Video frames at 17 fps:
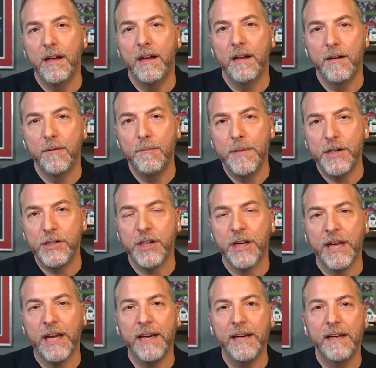
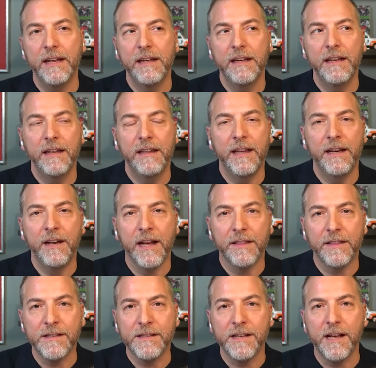Michigan. Then you
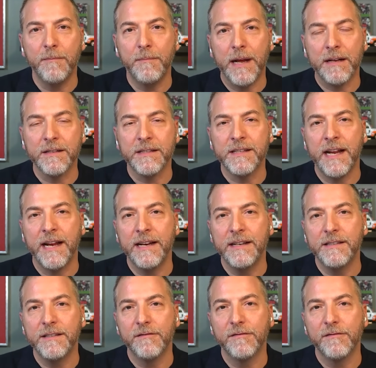got the Sun Belt states of